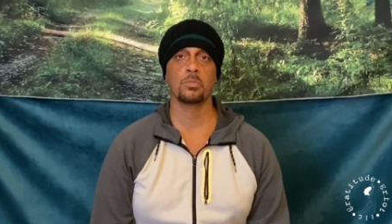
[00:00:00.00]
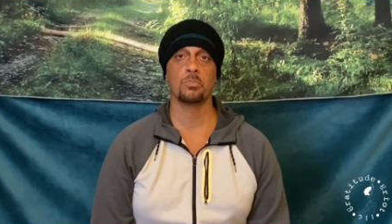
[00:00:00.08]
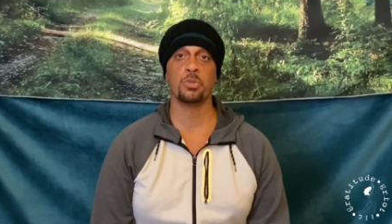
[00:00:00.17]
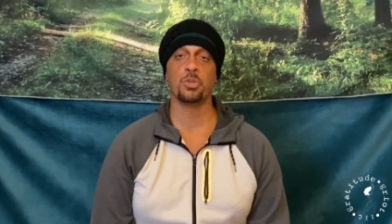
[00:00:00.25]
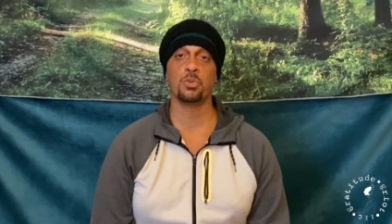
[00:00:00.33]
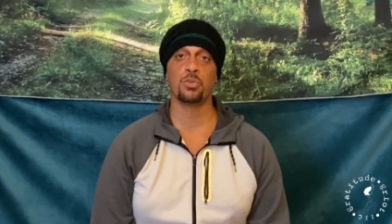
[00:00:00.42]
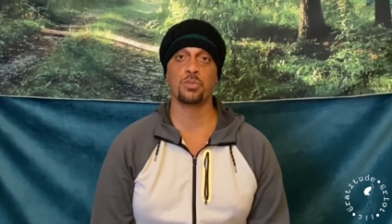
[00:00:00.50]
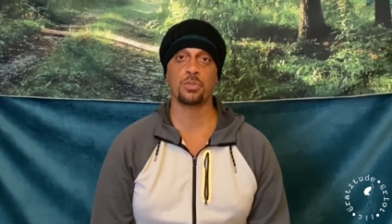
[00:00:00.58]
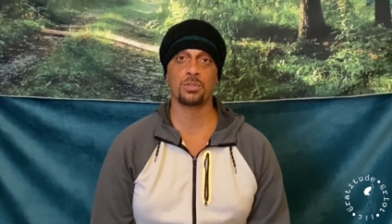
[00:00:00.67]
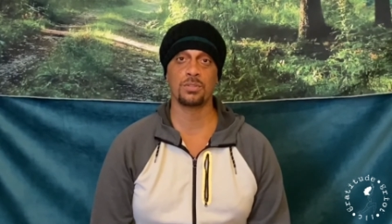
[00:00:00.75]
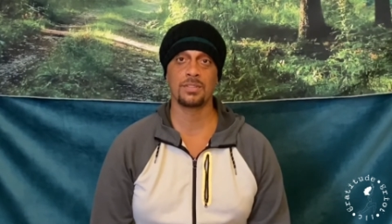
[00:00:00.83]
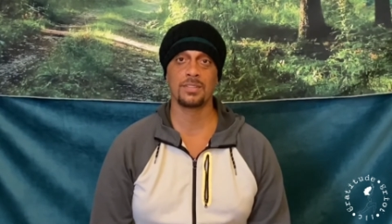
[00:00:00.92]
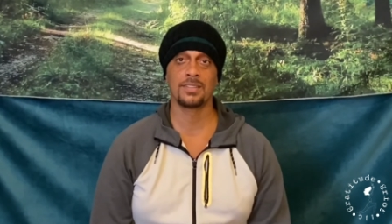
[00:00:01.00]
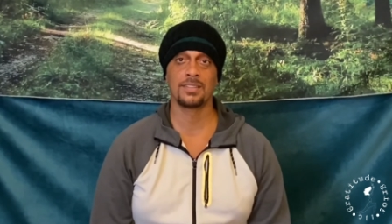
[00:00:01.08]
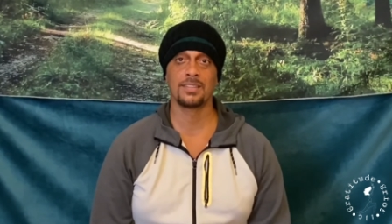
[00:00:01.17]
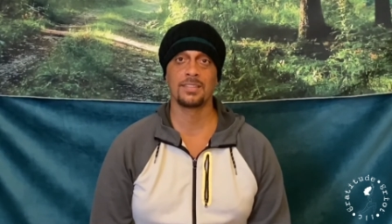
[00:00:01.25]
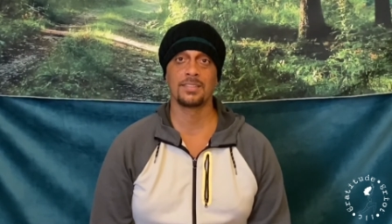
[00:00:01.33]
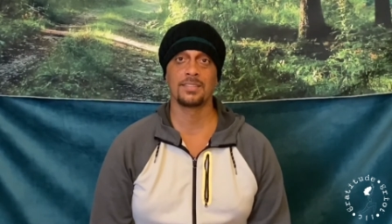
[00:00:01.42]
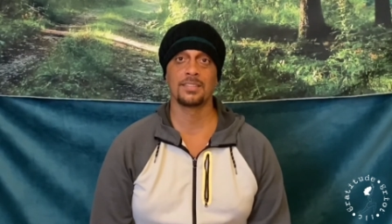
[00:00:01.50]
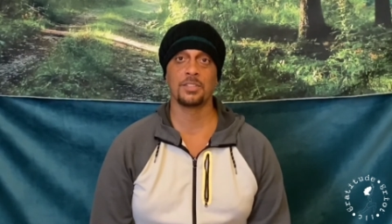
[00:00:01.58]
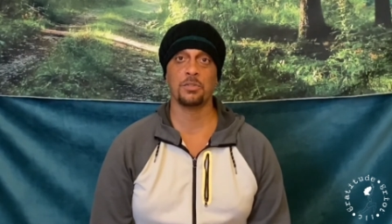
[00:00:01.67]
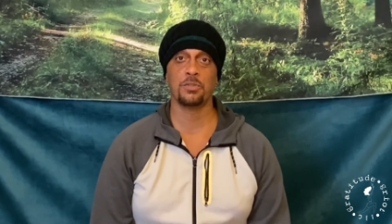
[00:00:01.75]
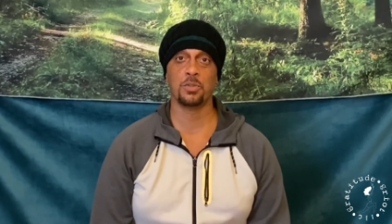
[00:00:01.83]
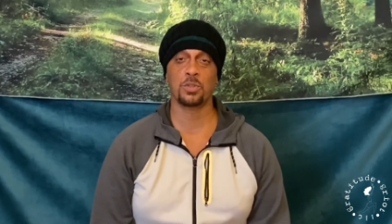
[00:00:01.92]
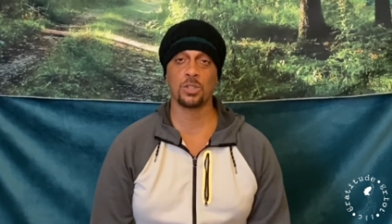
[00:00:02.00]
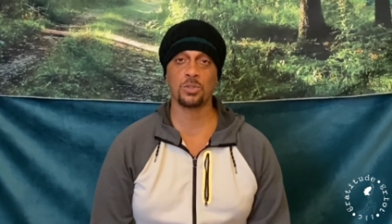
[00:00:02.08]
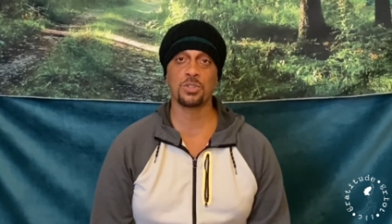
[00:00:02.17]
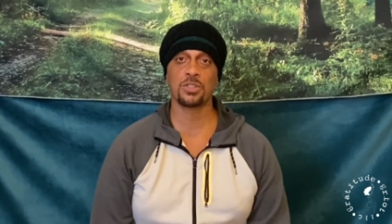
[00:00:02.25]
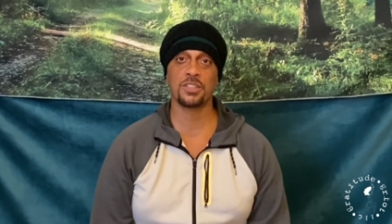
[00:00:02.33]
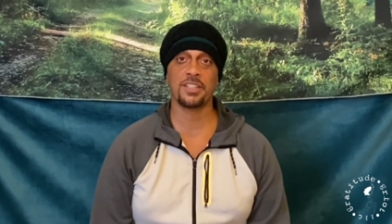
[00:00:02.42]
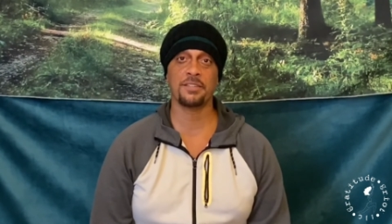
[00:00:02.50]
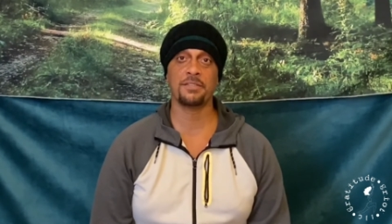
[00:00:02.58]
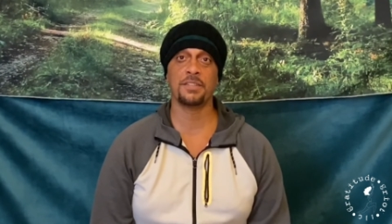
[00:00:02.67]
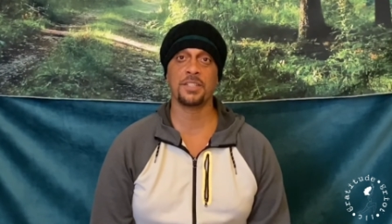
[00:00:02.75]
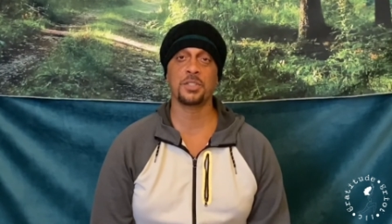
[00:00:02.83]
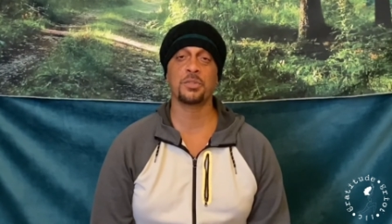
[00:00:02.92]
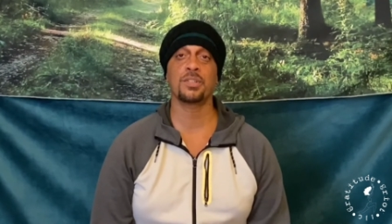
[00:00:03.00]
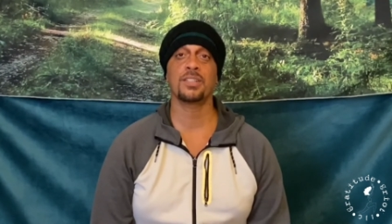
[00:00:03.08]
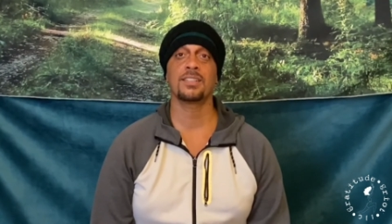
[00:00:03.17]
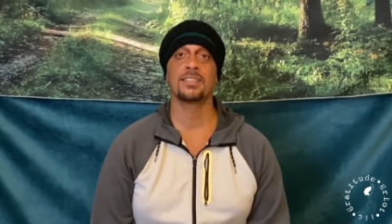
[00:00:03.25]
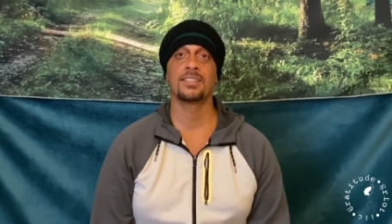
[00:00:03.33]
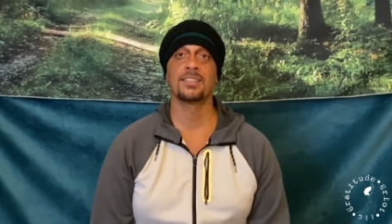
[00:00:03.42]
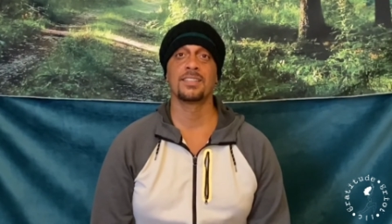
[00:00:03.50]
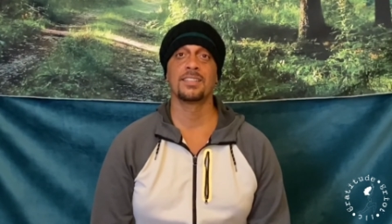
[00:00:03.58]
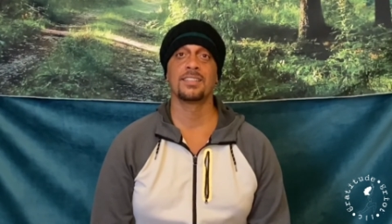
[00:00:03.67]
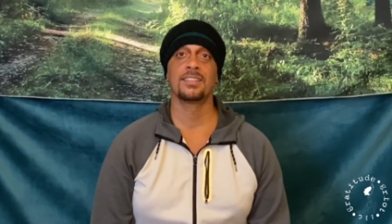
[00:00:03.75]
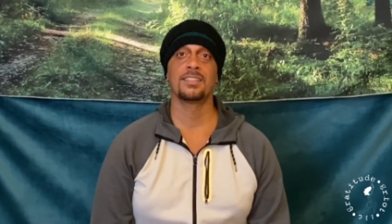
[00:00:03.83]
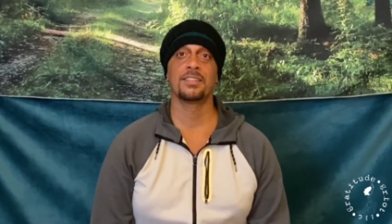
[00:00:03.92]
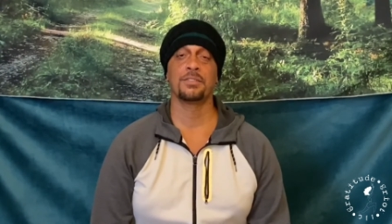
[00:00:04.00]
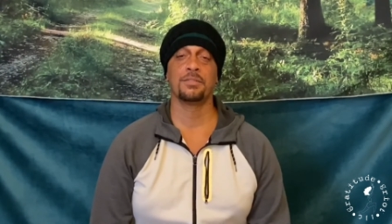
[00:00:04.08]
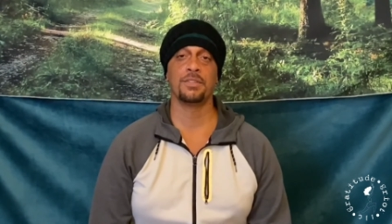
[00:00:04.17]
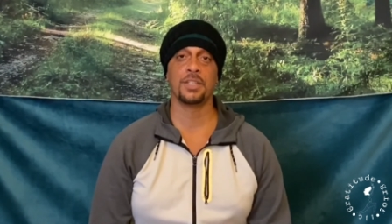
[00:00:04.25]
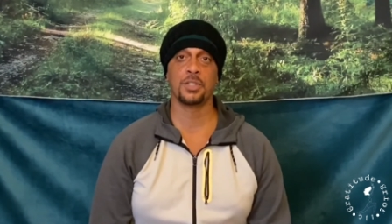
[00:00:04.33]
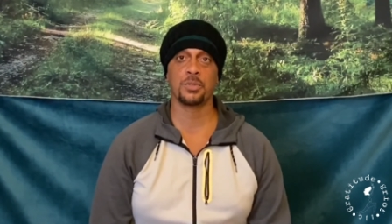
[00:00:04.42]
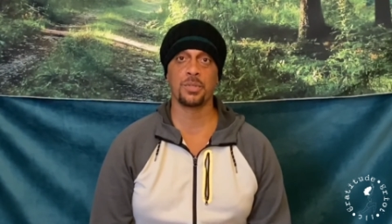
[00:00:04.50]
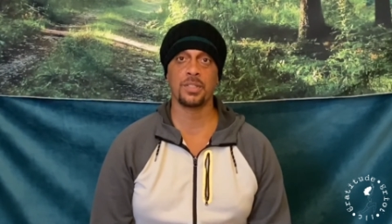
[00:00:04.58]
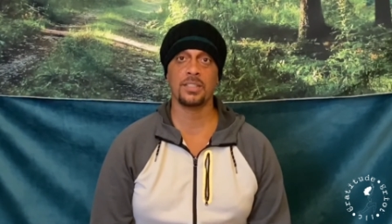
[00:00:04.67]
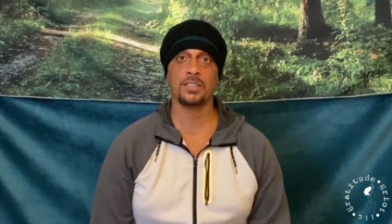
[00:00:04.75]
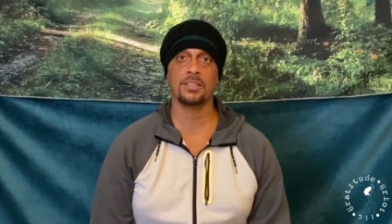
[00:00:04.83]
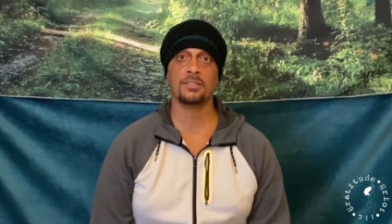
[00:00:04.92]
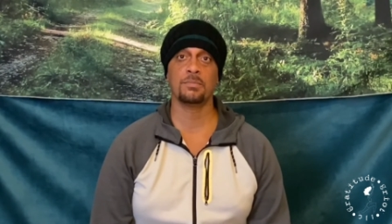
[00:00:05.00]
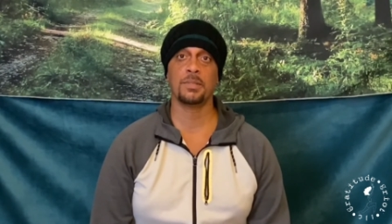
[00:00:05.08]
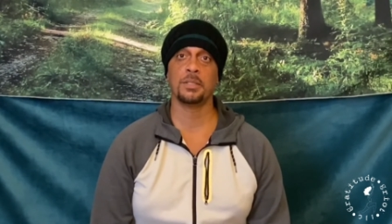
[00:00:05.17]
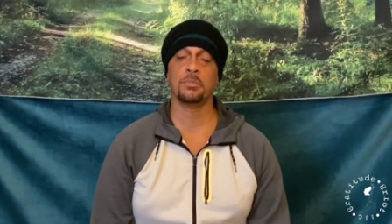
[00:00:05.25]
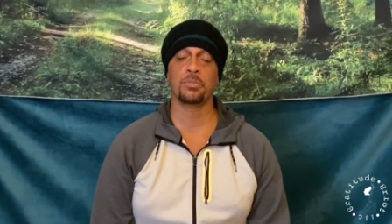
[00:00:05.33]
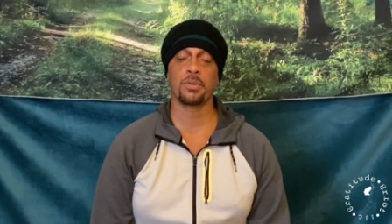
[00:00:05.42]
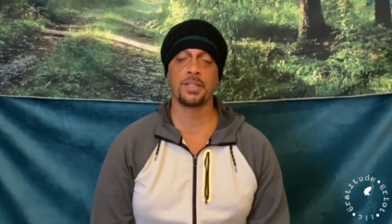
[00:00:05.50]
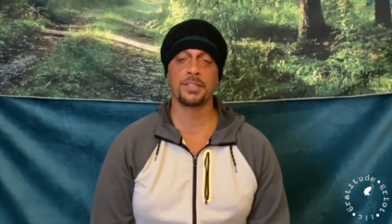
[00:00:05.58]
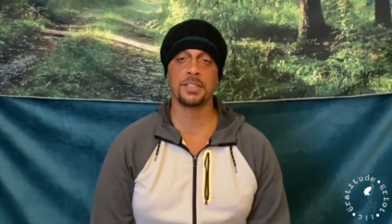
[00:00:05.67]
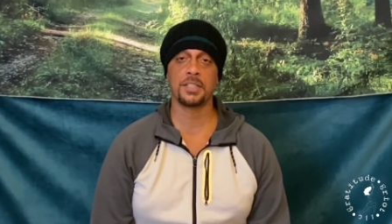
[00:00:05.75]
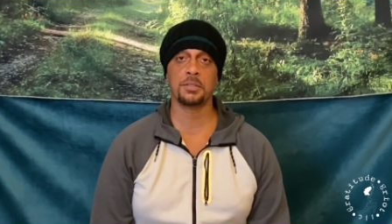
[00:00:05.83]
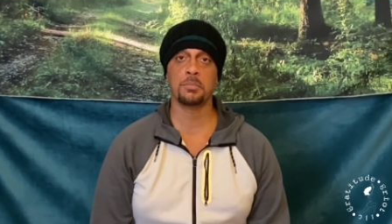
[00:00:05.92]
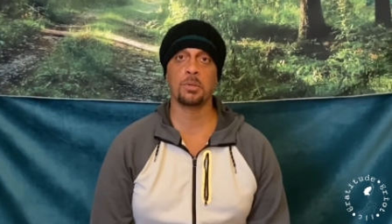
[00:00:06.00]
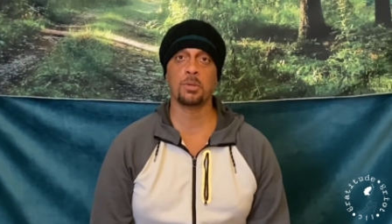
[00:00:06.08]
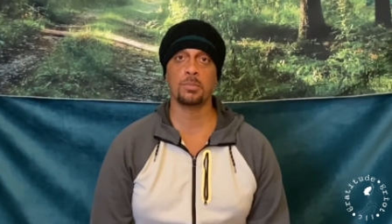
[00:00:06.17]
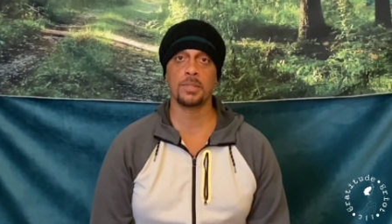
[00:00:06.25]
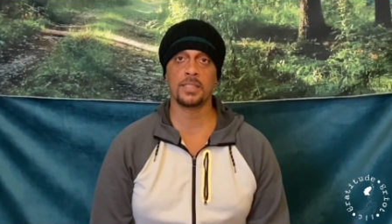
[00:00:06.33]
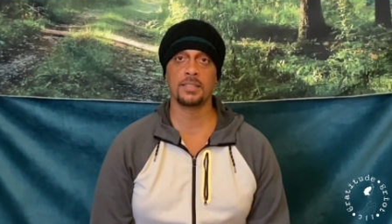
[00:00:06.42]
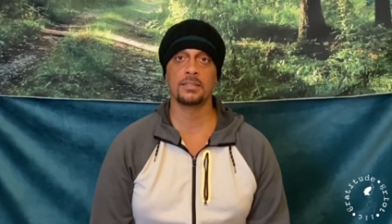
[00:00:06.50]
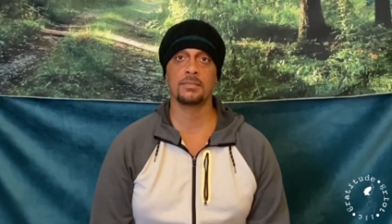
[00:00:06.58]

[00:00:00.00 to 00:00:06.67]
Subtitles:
Beautiful. You feel closer to that victory, the victory of being present in the moment.